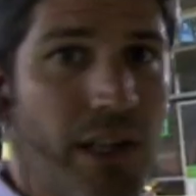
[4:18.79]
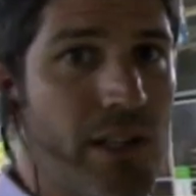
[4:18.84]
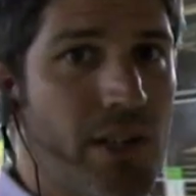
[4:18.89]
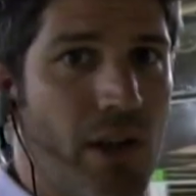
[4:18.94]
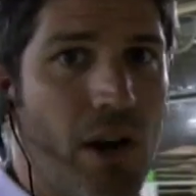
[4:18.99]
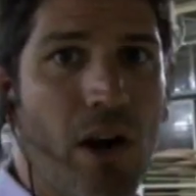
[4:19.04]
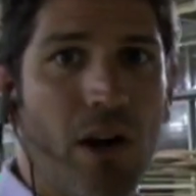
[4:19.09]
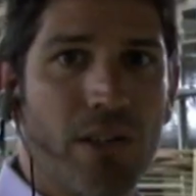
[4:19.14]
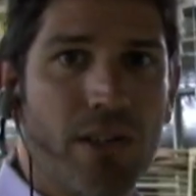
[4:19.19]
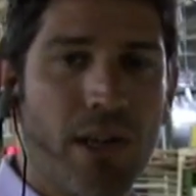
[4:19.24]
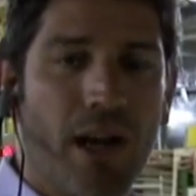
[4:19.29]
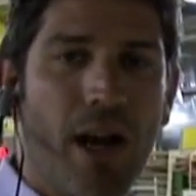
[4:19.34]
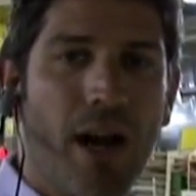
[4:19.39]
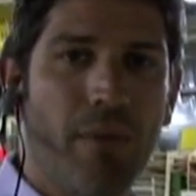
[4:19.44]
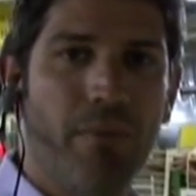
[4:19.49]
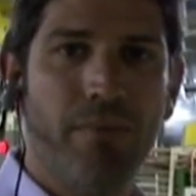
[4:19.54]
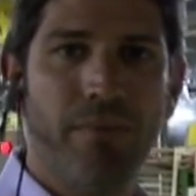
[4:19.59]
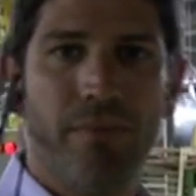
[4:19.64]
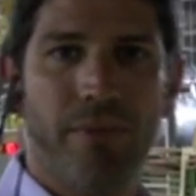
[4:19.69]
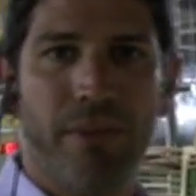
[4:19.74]
the guitar
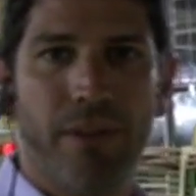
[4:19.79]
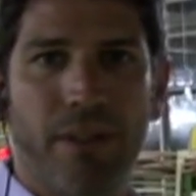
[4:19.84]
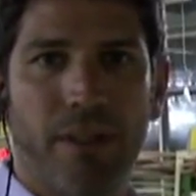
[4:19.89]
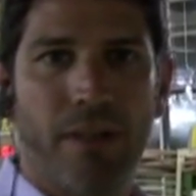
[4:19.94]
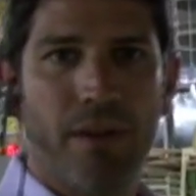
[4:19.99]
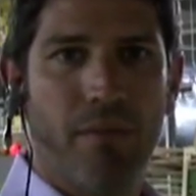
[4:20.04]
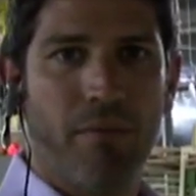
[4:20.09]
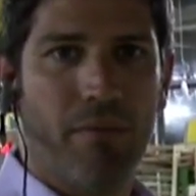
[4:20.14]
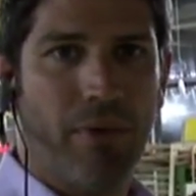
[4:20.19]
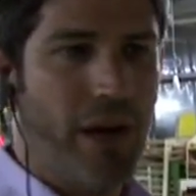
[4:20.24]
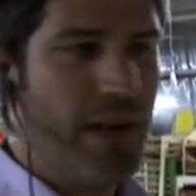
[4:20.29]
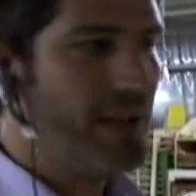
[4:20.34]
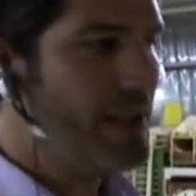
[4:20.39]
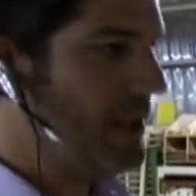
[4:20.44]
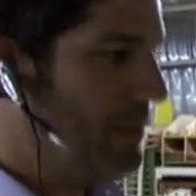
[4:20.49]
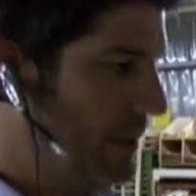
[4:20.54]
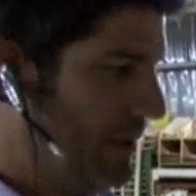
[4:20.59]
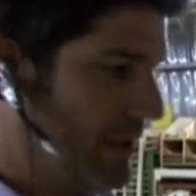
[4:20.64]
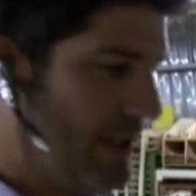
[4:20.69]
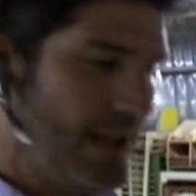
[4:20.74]
top.
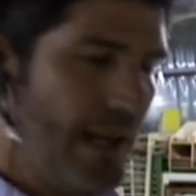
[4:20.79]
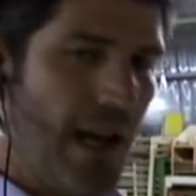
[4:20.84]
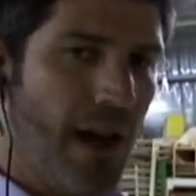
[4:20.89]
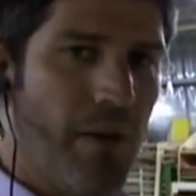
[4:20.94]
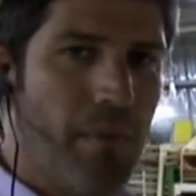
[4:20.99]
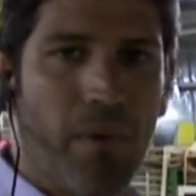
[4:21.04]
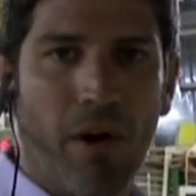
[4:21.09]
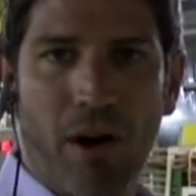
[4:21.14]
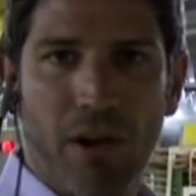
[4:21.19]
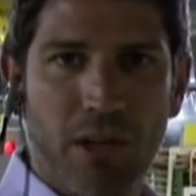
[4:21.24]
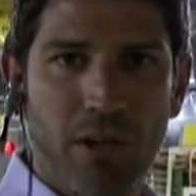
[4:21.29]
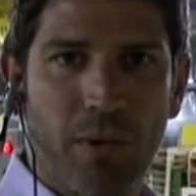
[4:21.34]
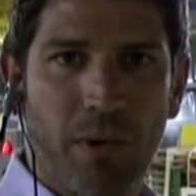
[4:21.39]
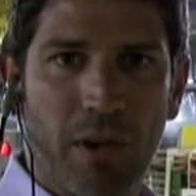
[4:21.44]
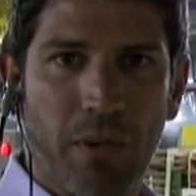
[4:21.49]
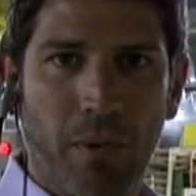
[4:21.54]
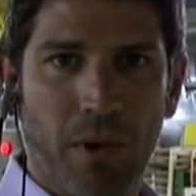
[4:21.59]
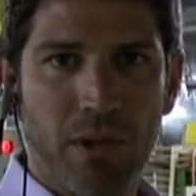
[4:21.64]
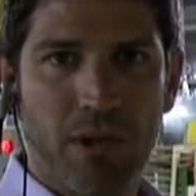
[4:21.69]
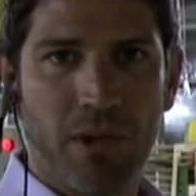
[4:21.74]
Bracing with the sound bar is
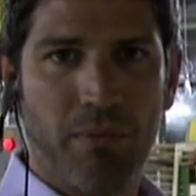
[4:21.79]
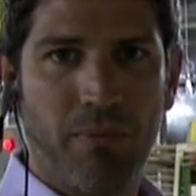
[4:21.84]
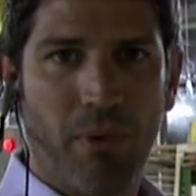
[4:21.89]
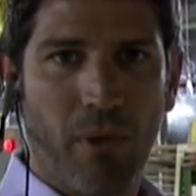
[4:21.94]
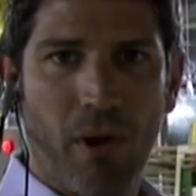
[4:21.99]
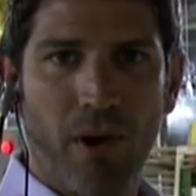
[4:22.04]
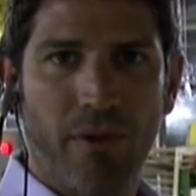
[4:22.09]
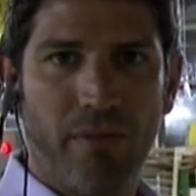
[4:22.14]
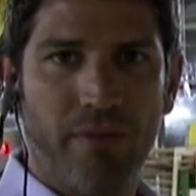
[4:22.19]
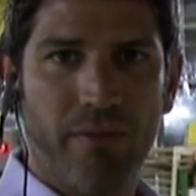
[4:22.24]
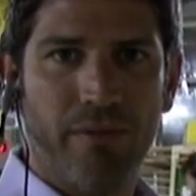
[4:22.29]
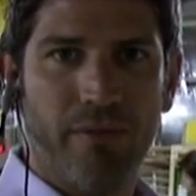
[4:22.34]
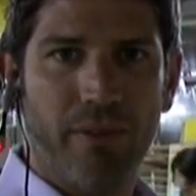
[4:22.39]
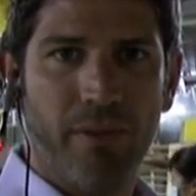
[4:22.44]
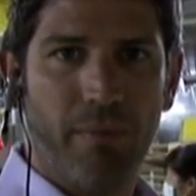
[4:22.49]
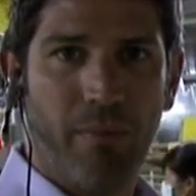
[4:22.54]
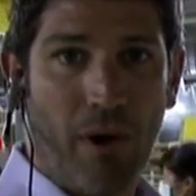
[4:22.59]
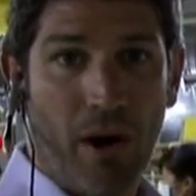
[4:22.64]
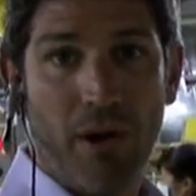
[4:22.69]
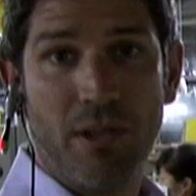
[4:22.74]
one of the most important
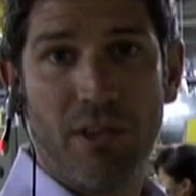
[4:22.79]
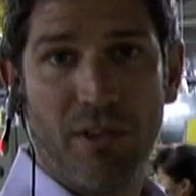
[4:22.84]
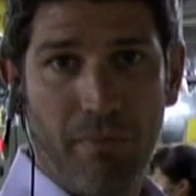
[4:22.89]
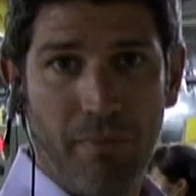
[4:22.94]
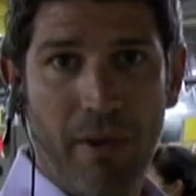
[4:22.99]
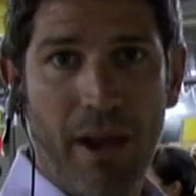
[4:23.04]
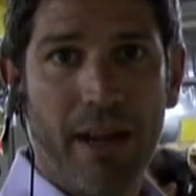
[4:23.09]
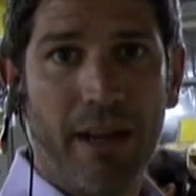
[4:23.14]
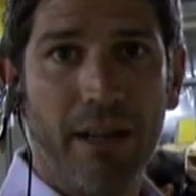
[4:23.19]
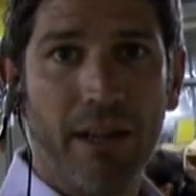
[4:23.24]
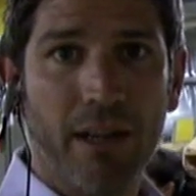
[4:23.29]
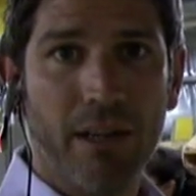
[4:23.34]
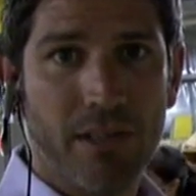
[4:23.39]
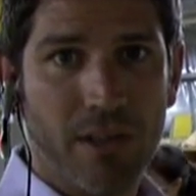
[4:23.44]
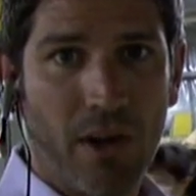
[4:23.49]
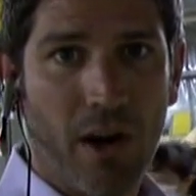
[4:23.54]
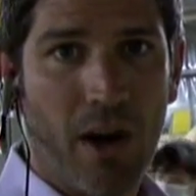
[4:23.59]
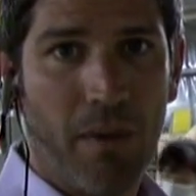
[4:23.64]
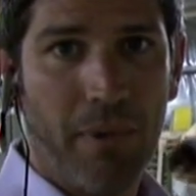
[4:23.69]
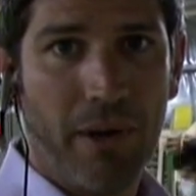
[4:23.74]
parts of making
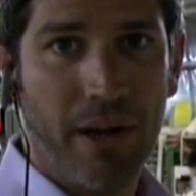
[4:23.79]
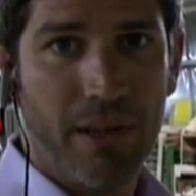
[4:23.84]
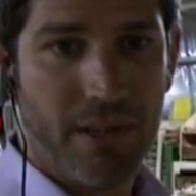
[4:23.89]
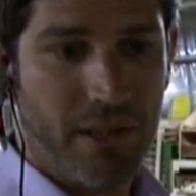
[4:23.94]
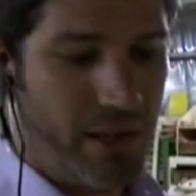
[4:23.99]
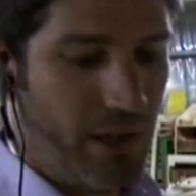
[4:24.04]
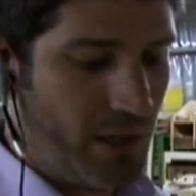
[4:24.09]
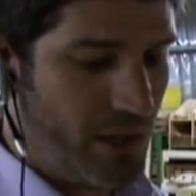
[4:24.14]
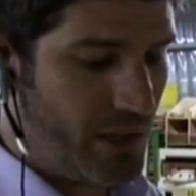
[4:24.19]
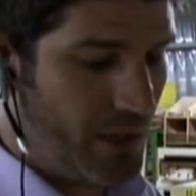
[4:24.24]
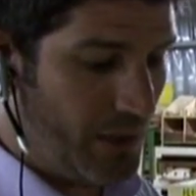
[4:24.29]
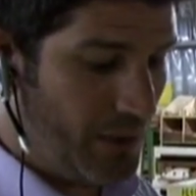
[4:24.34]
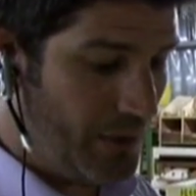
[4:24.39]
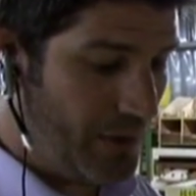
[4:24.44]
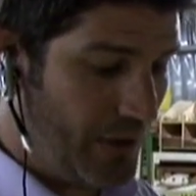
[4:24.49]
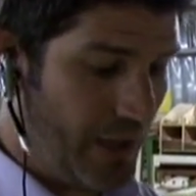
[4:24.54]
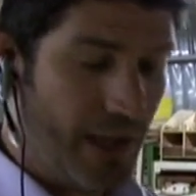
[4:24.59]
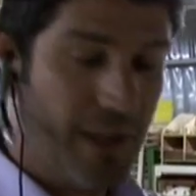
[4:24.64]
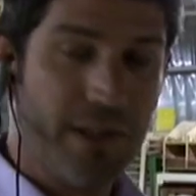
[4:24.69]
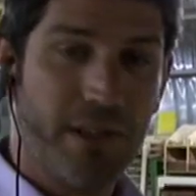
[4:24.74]
guitar because it does 2
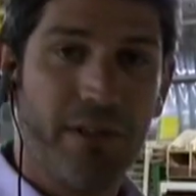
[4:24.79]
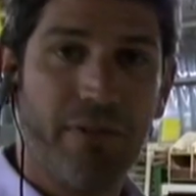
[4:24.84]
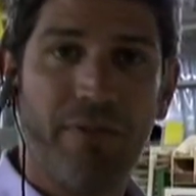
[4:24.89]
things.